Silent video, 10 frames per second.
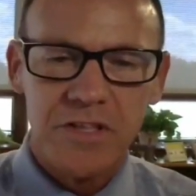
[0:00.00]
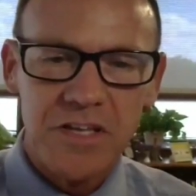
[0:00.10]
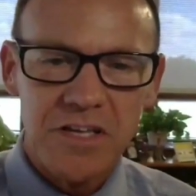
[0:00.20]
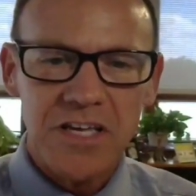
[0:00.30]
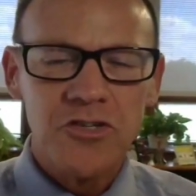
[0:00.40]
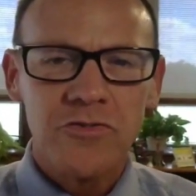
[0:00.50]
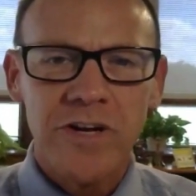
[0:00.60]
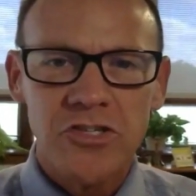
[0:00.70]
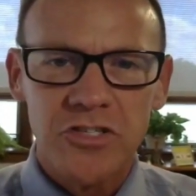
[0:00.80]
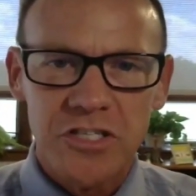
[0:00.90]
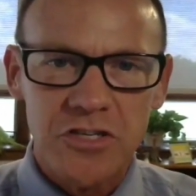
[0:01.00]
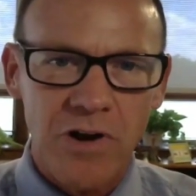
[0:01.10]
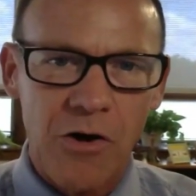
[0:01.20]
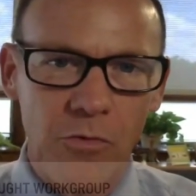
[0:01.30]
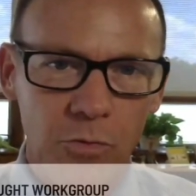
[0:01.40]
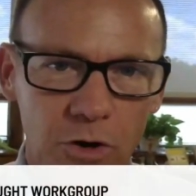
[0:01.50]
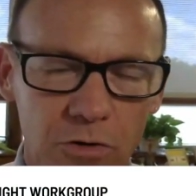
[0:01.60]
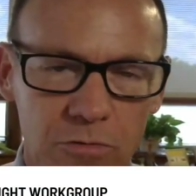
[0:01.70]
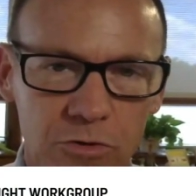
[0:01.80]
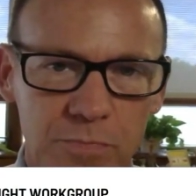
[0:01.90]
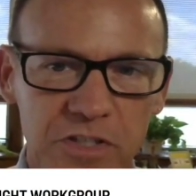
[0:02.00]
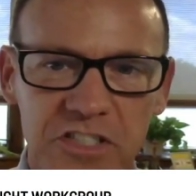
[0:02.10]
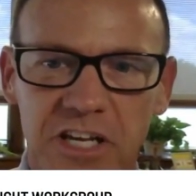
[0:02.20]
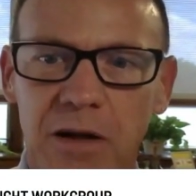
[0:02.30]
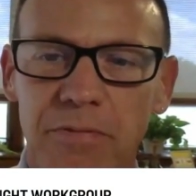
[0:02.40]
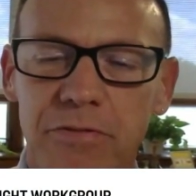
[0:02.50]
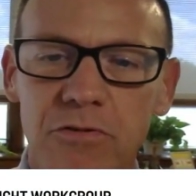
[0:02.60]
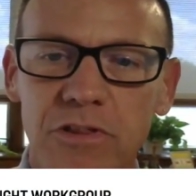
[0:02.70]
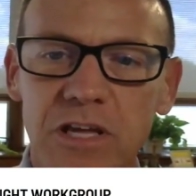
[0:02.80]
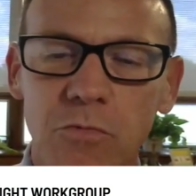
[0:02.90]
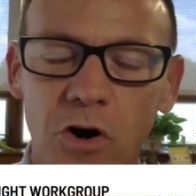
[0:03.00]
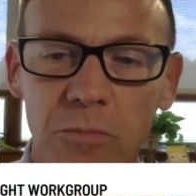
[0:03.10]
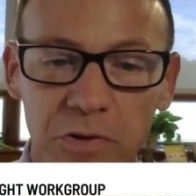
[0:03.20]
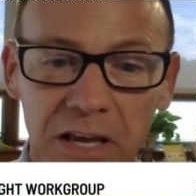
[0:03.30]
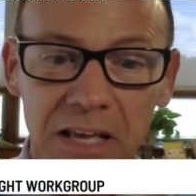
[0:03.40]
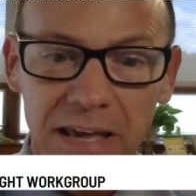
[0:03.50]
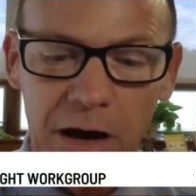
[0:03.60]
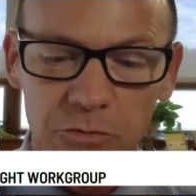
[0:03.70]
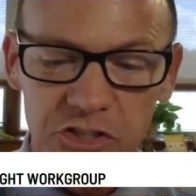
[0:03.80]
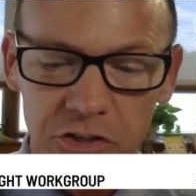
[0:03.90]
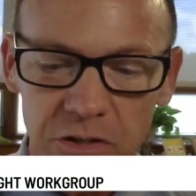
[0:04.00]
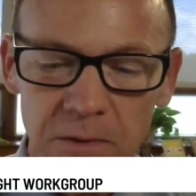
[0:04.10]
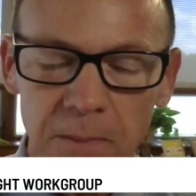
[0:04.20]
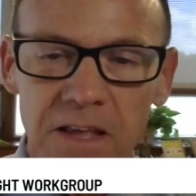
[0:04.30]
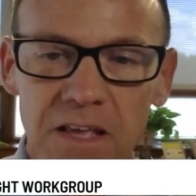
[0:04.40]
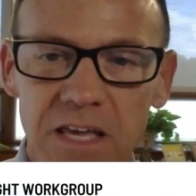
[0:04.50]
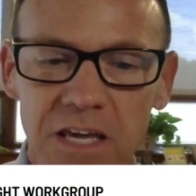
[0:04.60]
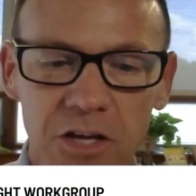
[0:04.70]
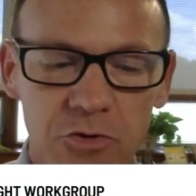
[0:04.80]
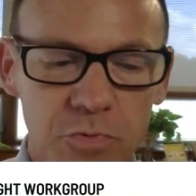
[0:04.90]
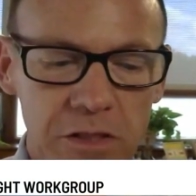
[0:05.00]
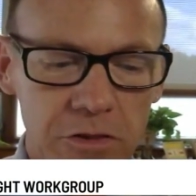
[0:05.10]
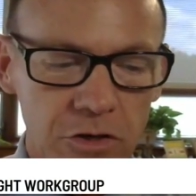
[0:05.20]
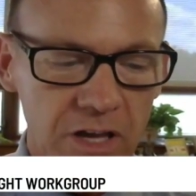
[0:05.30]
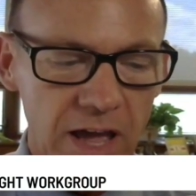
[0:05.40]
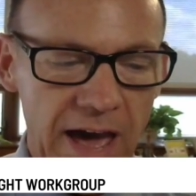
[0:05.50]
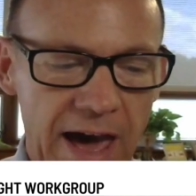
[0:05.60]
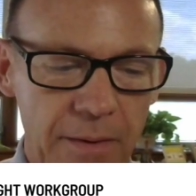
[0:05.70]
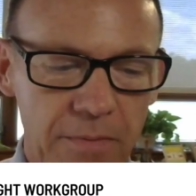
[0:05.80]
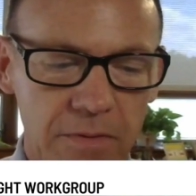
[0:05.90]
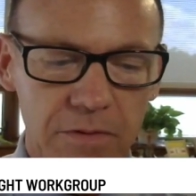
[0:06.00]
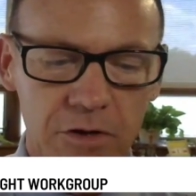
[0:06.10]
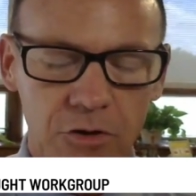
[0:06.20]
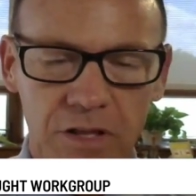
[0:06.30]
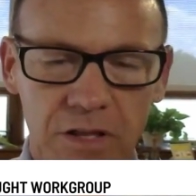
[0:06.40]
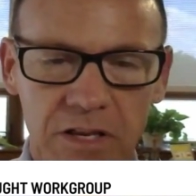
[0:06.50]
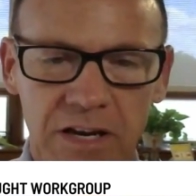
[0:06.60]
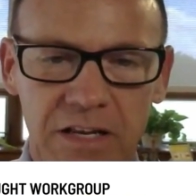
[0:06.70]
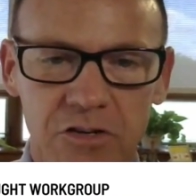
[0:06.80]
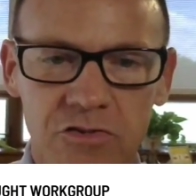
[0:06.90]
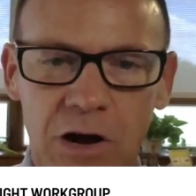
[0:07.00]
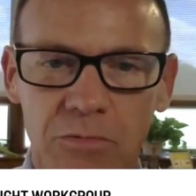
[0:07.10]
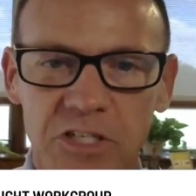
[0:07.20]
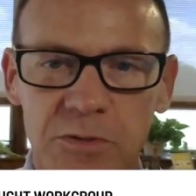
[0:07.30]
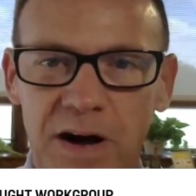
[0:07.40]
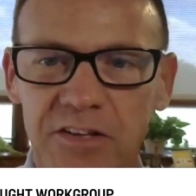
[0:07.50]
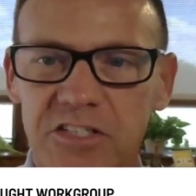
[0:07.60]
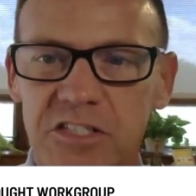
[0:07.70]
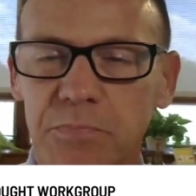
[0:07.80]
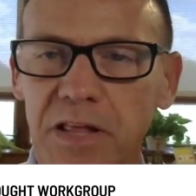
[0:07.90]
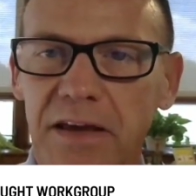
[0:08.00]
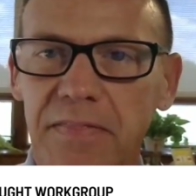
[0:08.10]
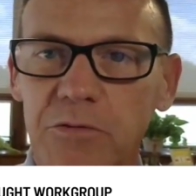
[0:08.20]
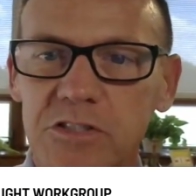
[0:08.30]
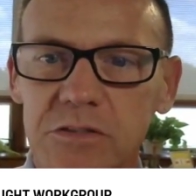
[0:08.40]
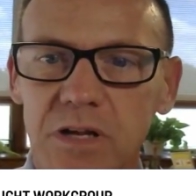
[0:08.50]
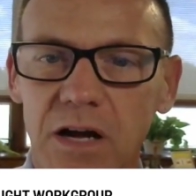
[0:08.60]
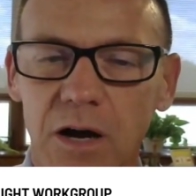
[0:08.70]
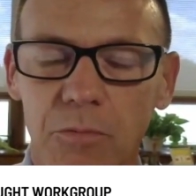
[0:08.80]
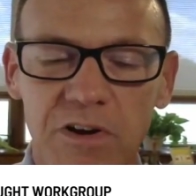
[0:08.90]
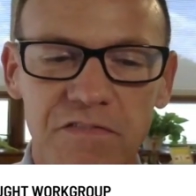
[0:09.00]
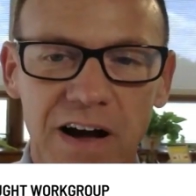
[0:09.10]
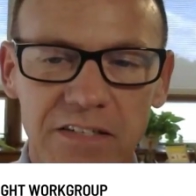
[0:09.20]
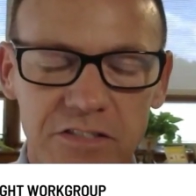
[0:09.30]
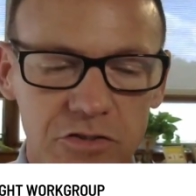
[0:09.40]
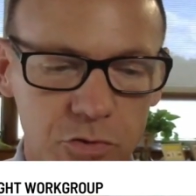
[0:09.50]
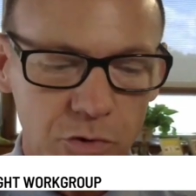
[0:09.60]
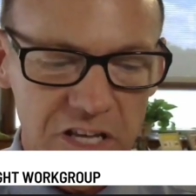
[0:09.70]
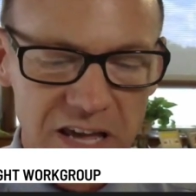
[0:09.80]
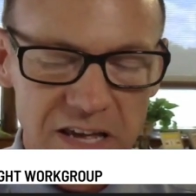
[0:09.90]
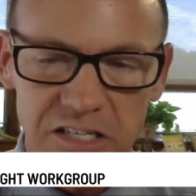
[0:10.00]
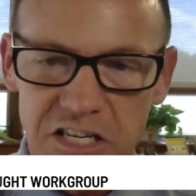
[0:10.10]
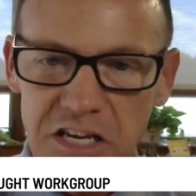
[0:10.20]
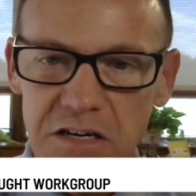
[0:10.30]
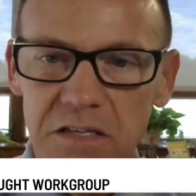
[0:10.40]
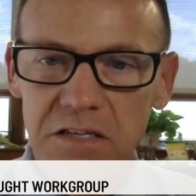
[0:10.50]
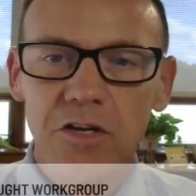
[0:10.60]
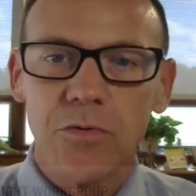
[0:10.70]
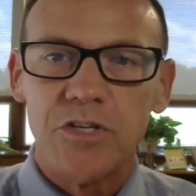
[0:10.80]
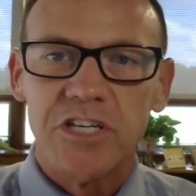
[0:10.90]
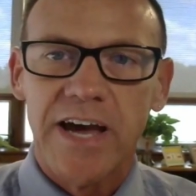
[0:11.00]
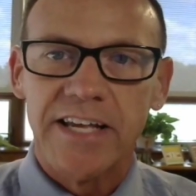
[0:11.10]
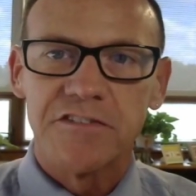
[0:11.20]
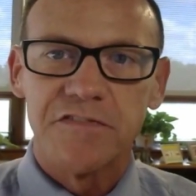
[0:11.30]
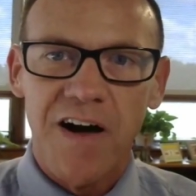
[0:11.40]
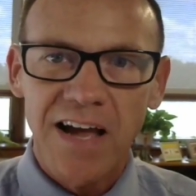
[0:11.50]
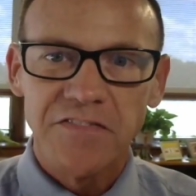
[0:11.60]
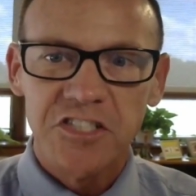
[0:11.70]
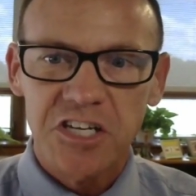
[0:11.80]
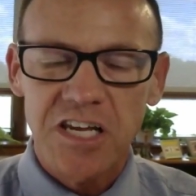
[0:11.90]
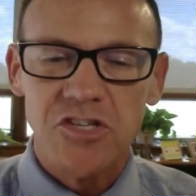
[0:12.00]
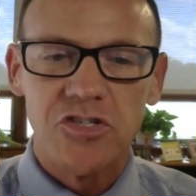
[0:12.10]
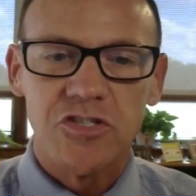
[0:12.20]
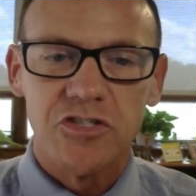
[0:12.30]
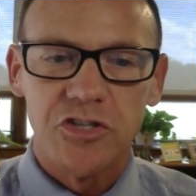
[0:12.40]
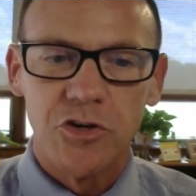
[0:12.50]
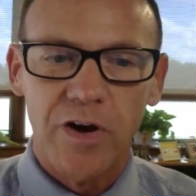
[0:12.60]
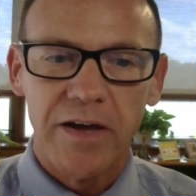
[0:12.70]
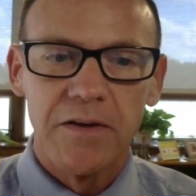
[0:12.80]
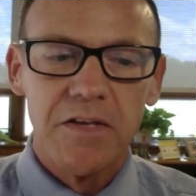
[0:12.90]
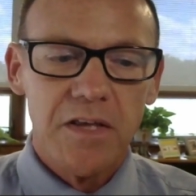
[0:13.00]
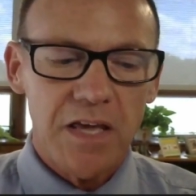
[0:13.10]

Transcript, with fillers: The Interagency Drought Work Group is set up through the Water Planning Council, and we look at you know, the Connecticut Drought Response is a plan that was uh, revised in 2018, which has five stages to it.